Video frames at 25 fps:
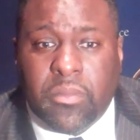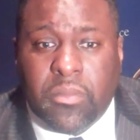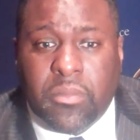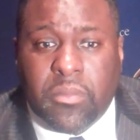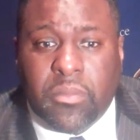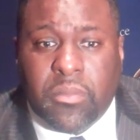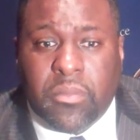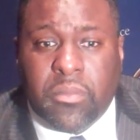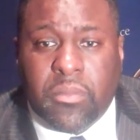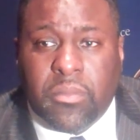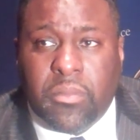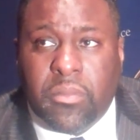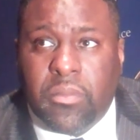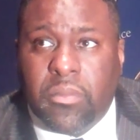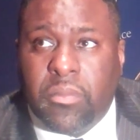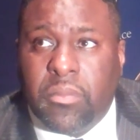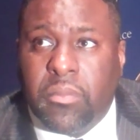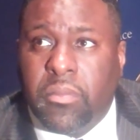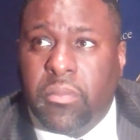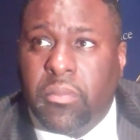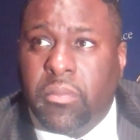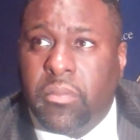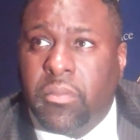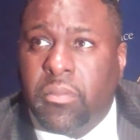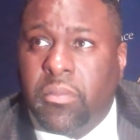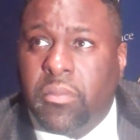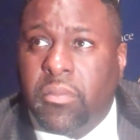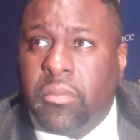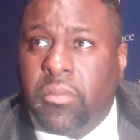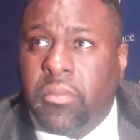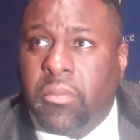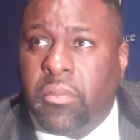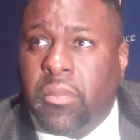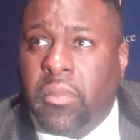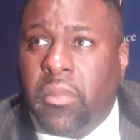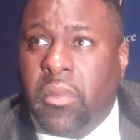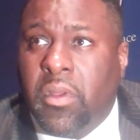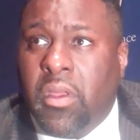Who have you gotten to reconnect with
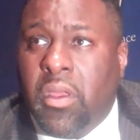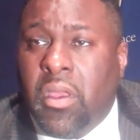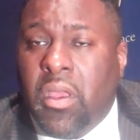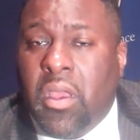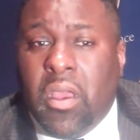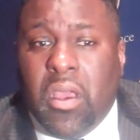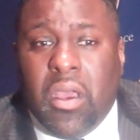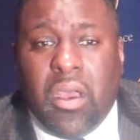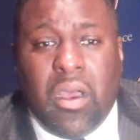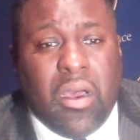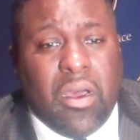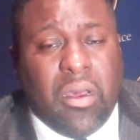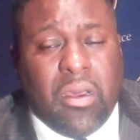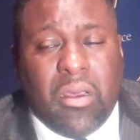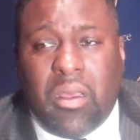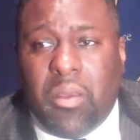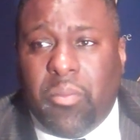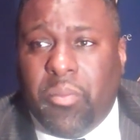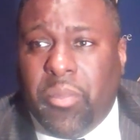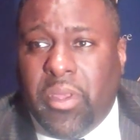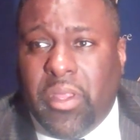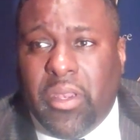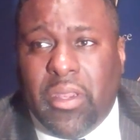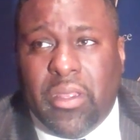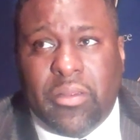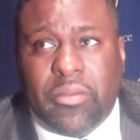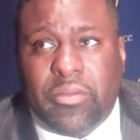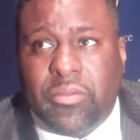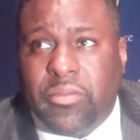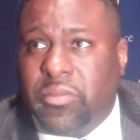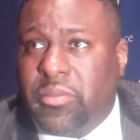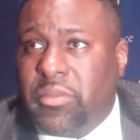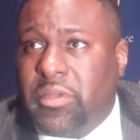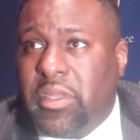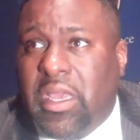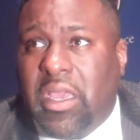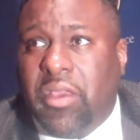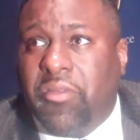then? Uh, I mean,
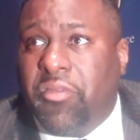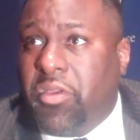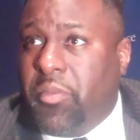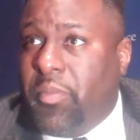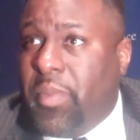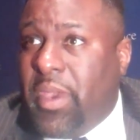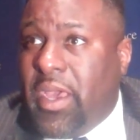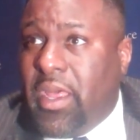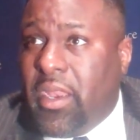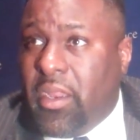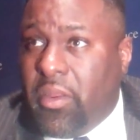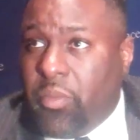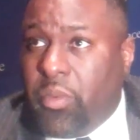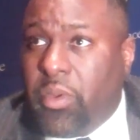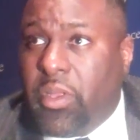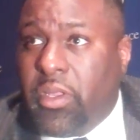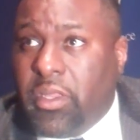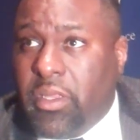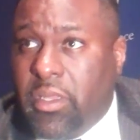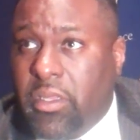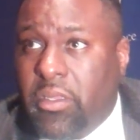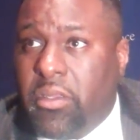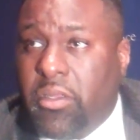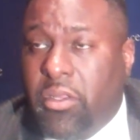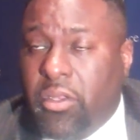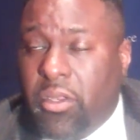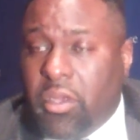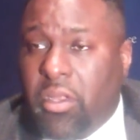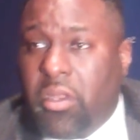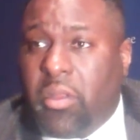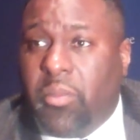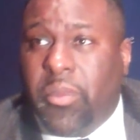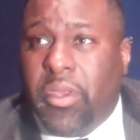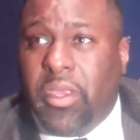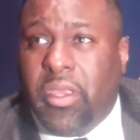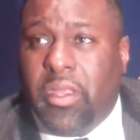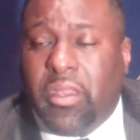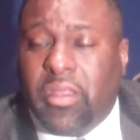and everybody really, you know what I
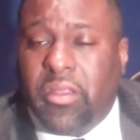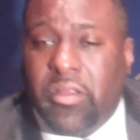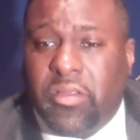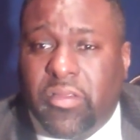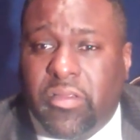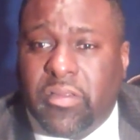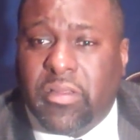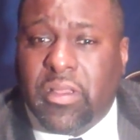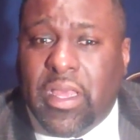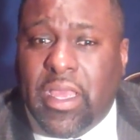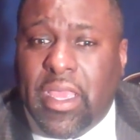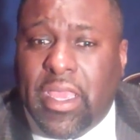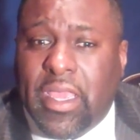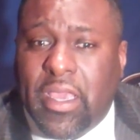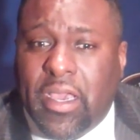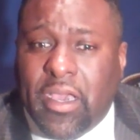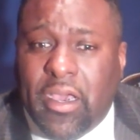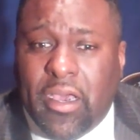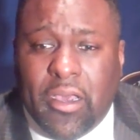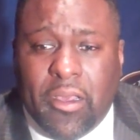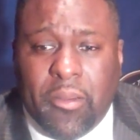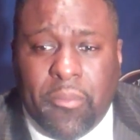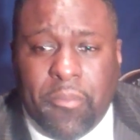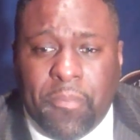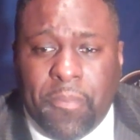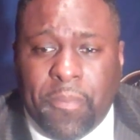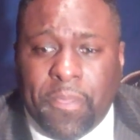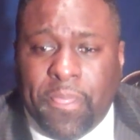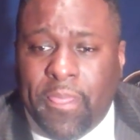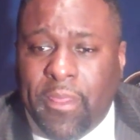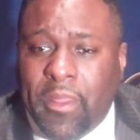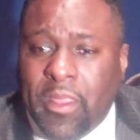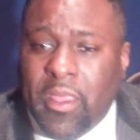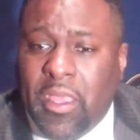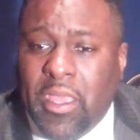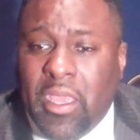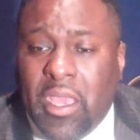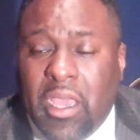mean? It's like, um,
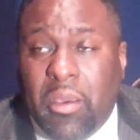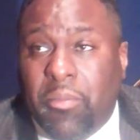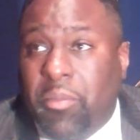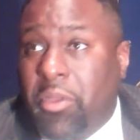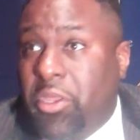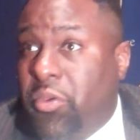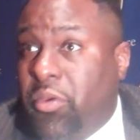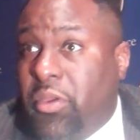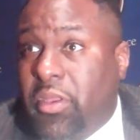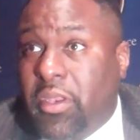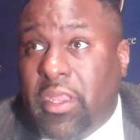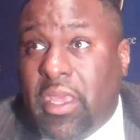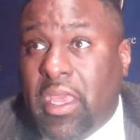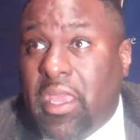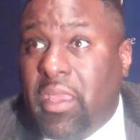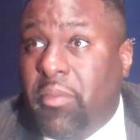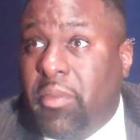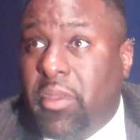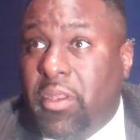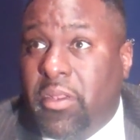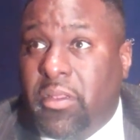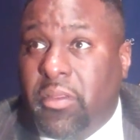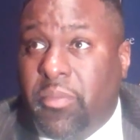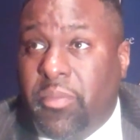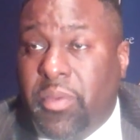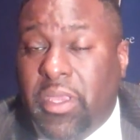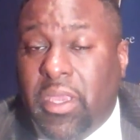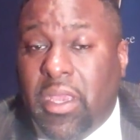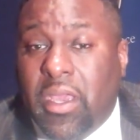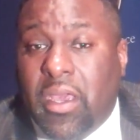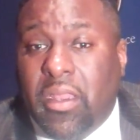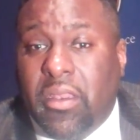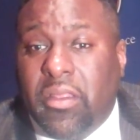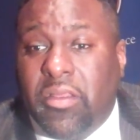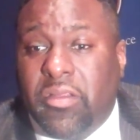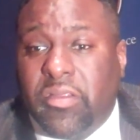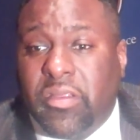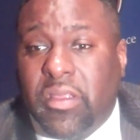I mean, you can name it, to be
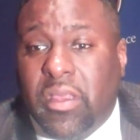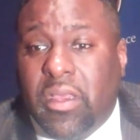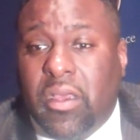honest.